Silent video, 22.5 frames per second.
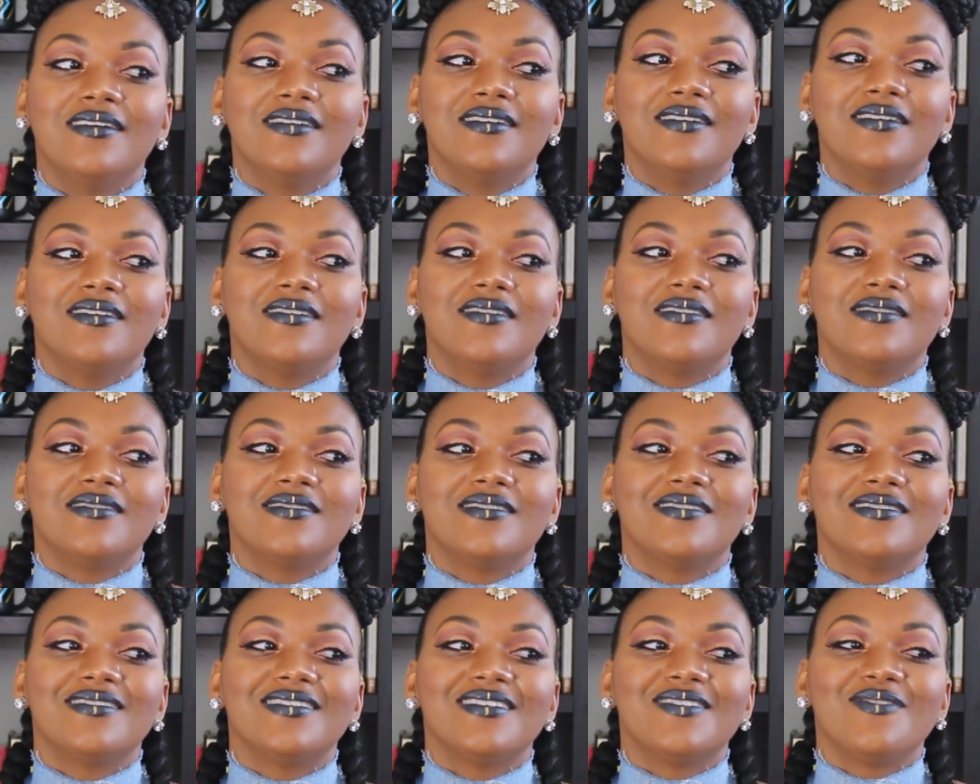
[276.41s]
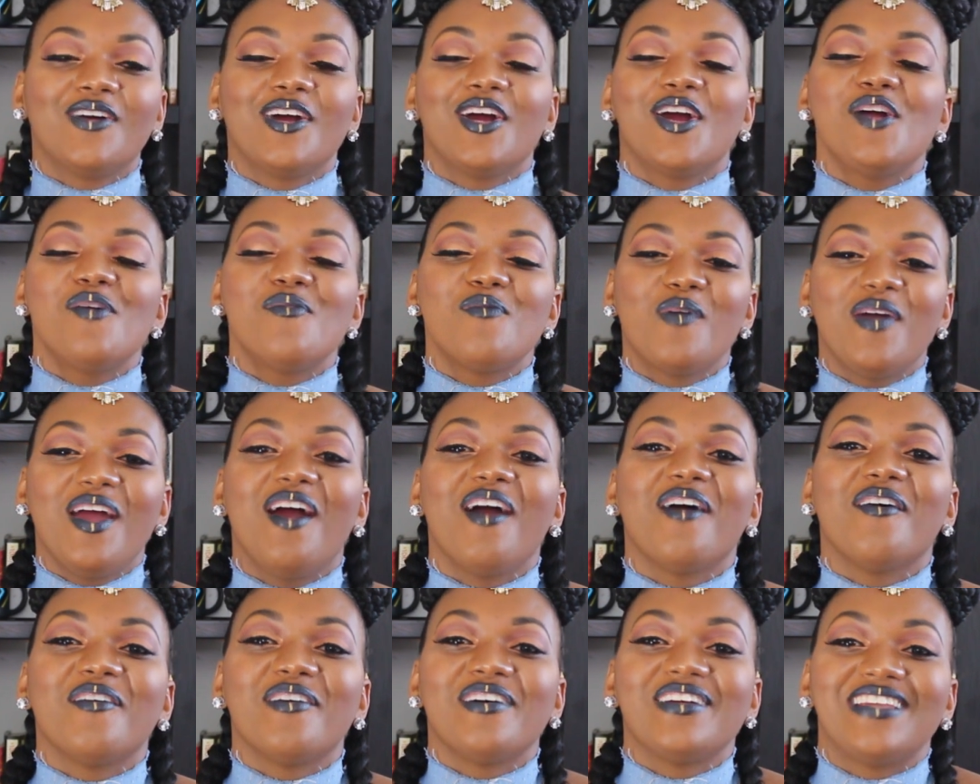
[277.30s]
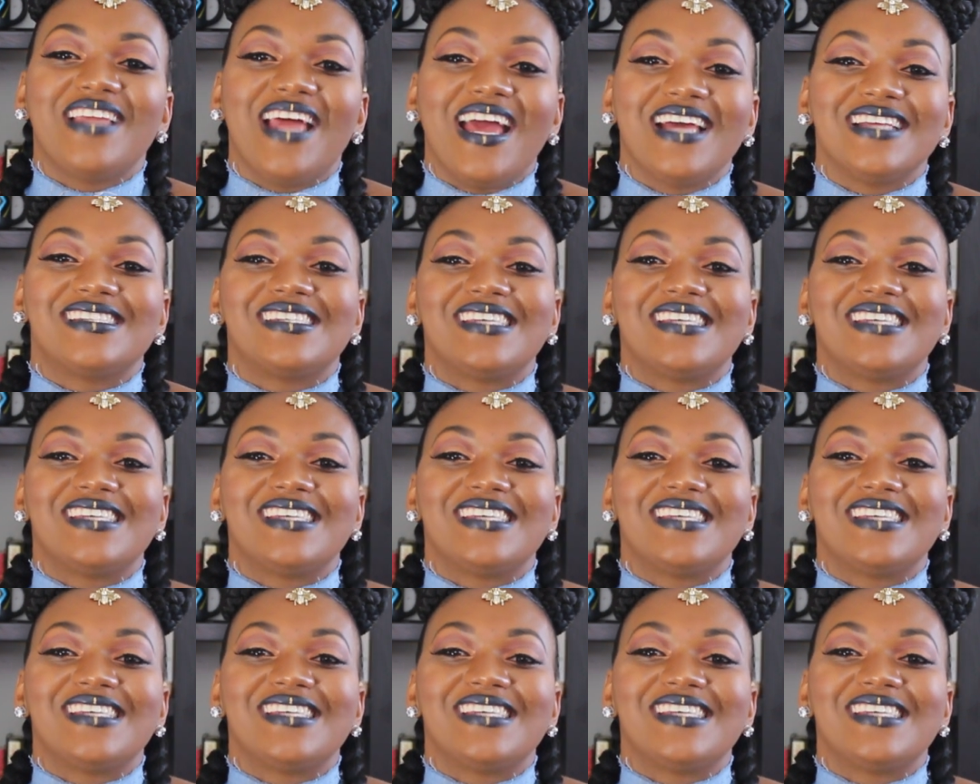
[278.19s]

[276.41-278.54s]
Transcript: We on day 10. We, we are on day